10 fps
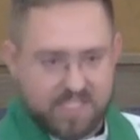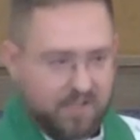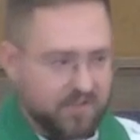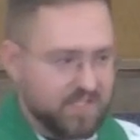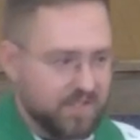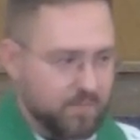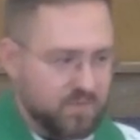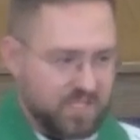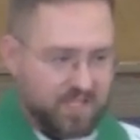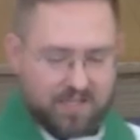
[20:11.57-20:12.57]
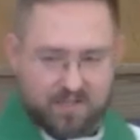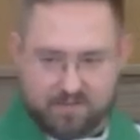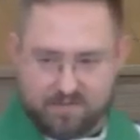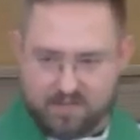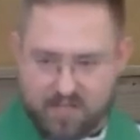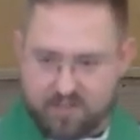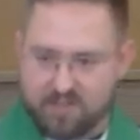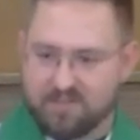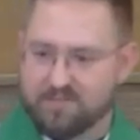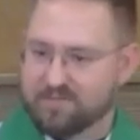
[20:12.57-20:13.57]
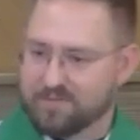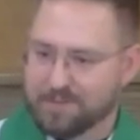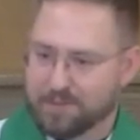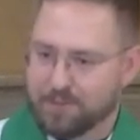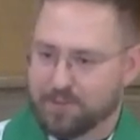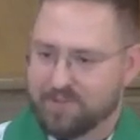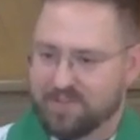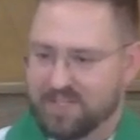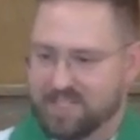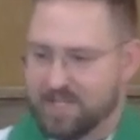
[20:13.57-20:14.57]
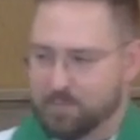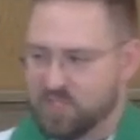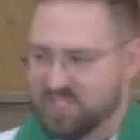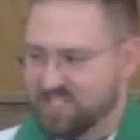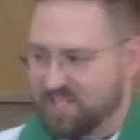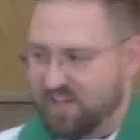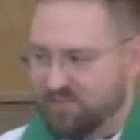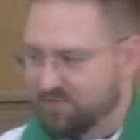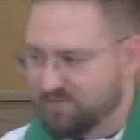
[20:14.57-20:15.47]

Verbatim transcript: tells them, take nothing except a staff.